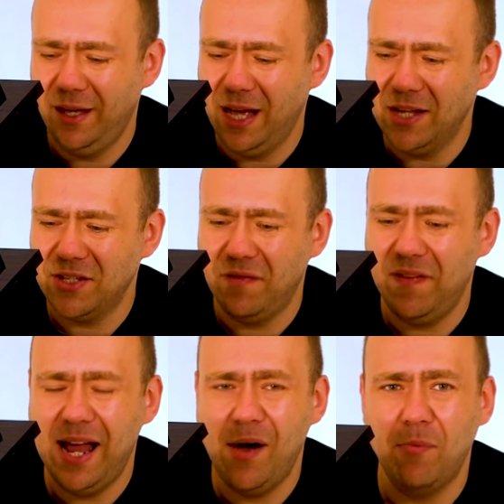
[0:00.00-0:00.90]
Uh, so
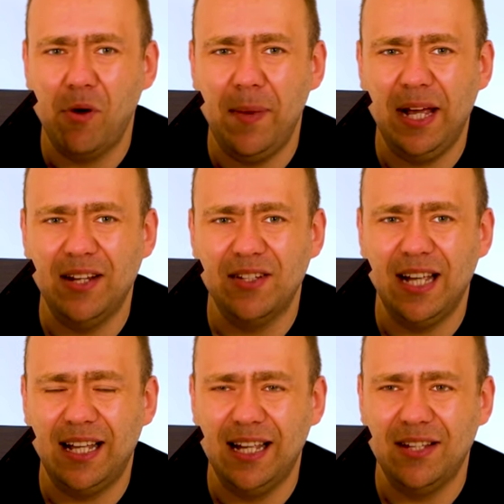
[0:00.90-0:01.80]
for now, I'm probably going to
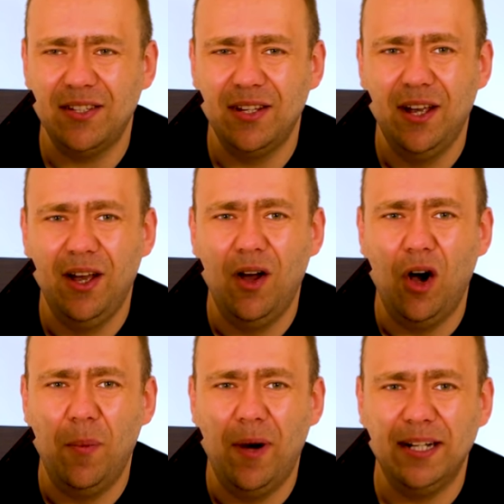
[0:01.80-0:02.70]
stick this
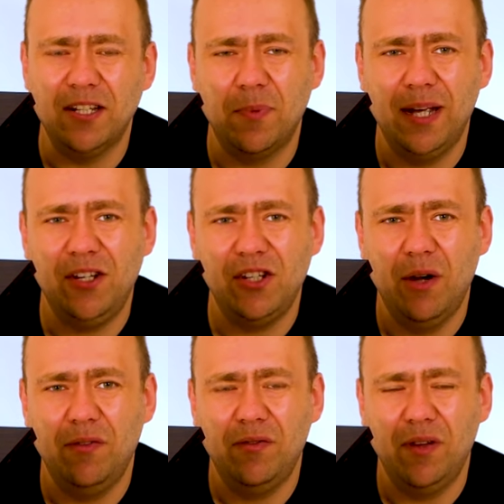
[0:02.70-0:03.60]
on my display
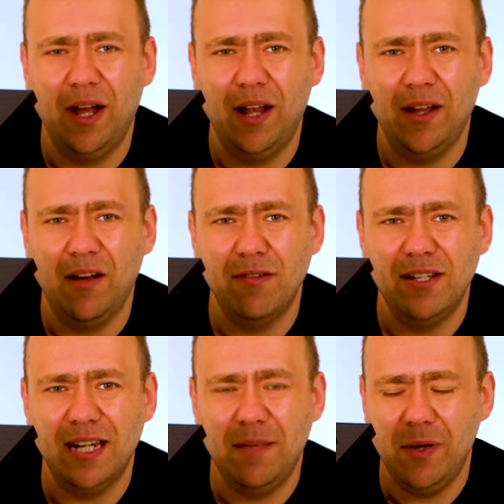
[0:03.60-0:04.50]
shelf uh, that I've
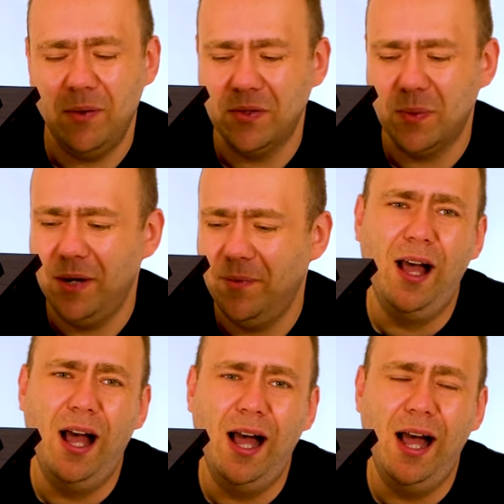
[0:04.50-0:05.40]
recently built as well.
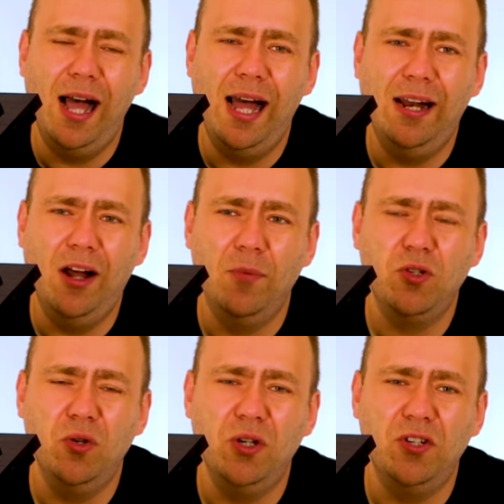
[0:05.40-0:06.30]
Uh, and I'm
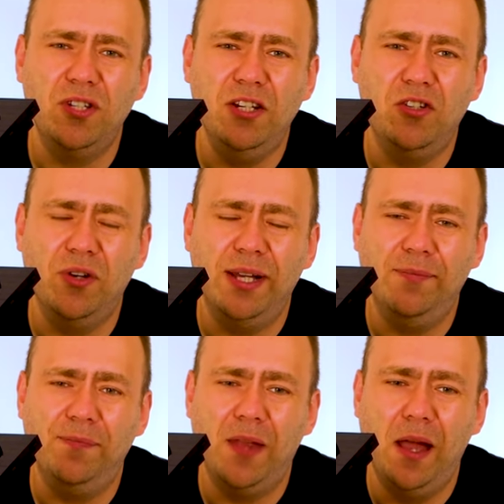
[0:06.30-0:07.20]
sure you'll just enjoy
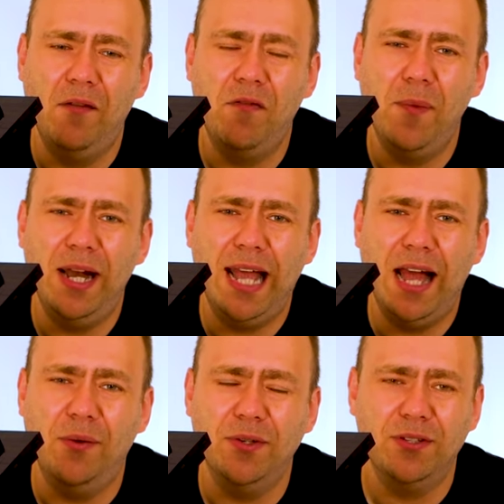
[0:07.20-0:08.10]
it for many
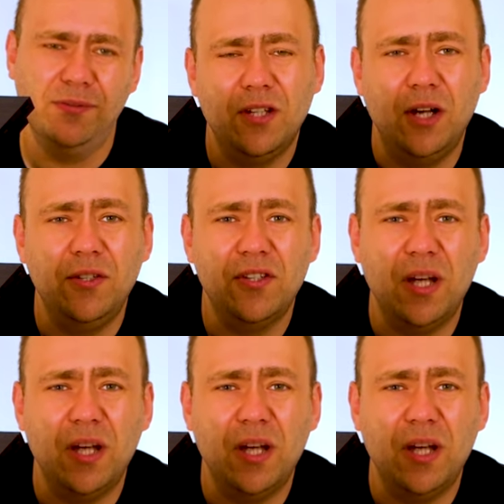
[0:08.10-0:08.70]
hours. So to